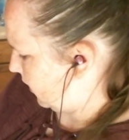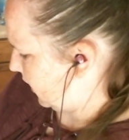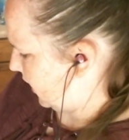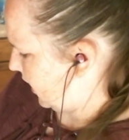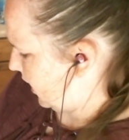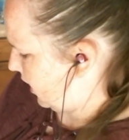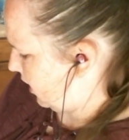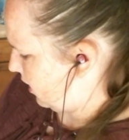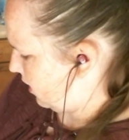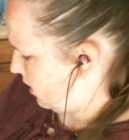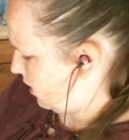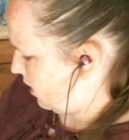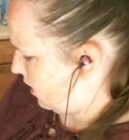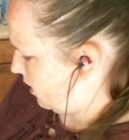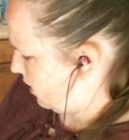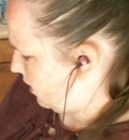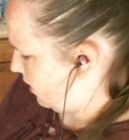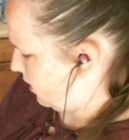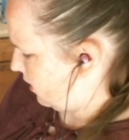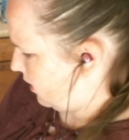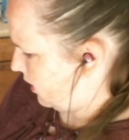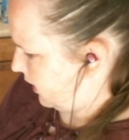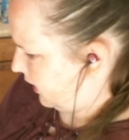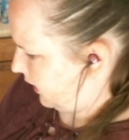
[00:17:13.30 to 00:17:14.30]
take all
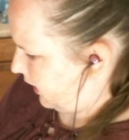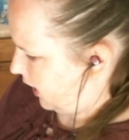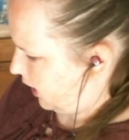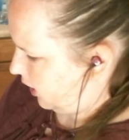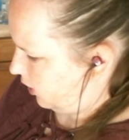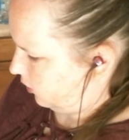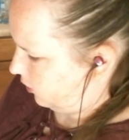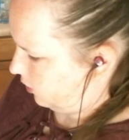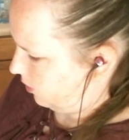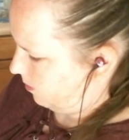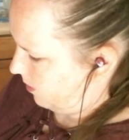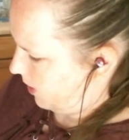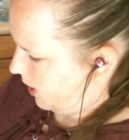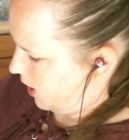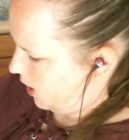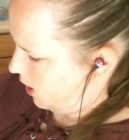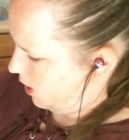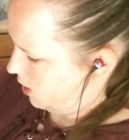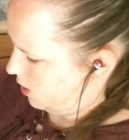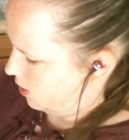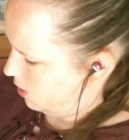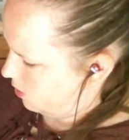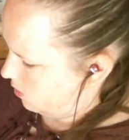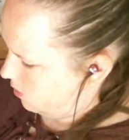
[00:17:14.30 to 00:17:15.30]
of this extra
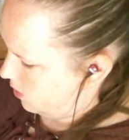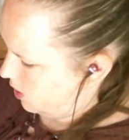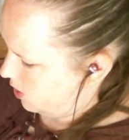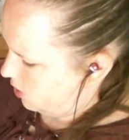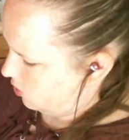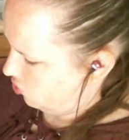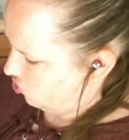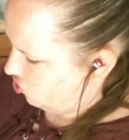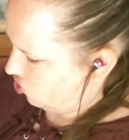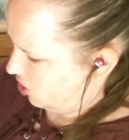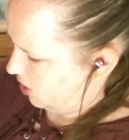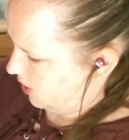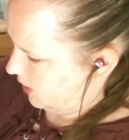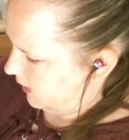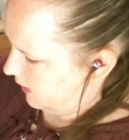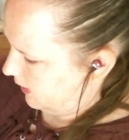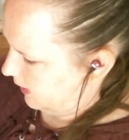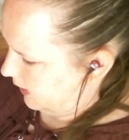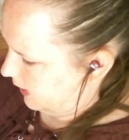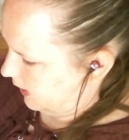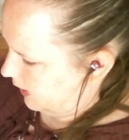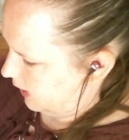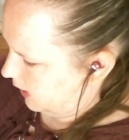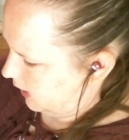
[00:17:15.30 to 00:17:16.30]
panko and
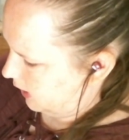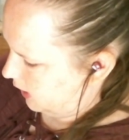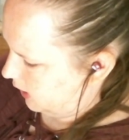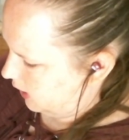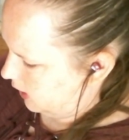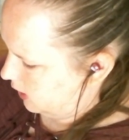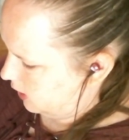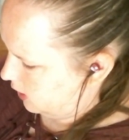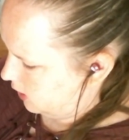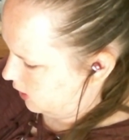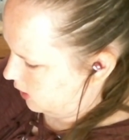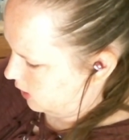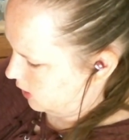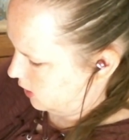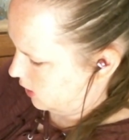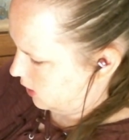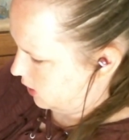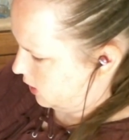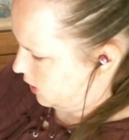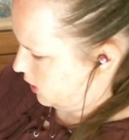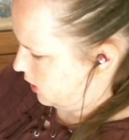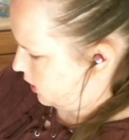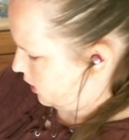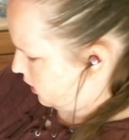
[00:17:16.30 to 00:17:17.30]
just
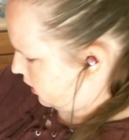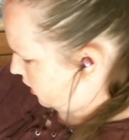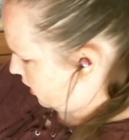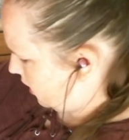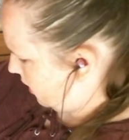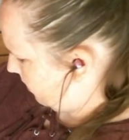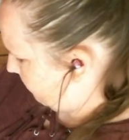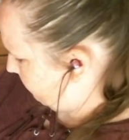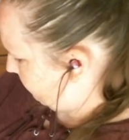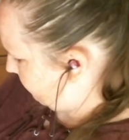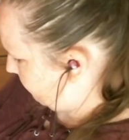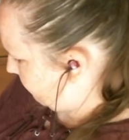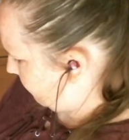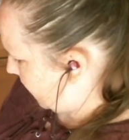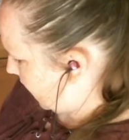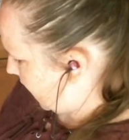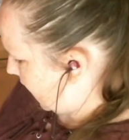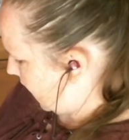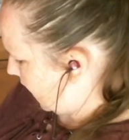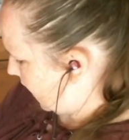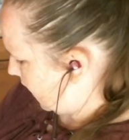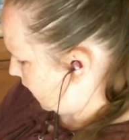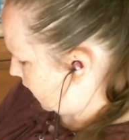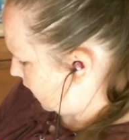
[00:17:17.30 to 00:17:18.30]

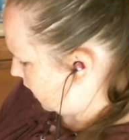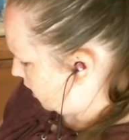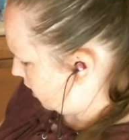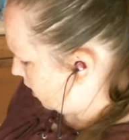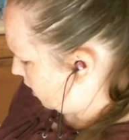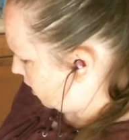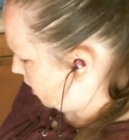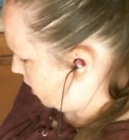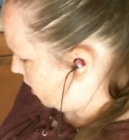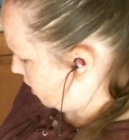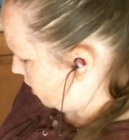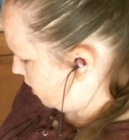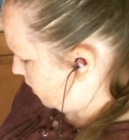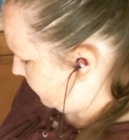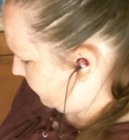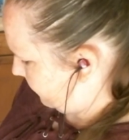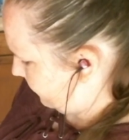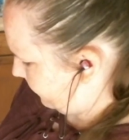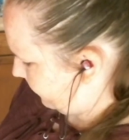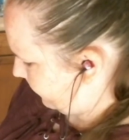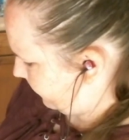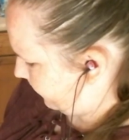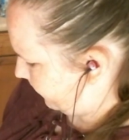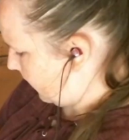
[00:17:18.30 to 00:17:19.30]
pile it on.
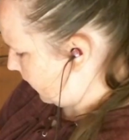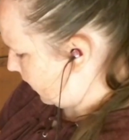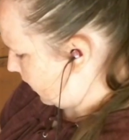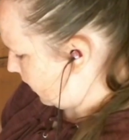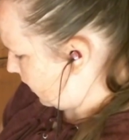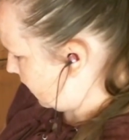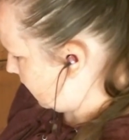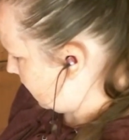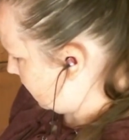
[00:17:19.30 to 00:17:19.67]
So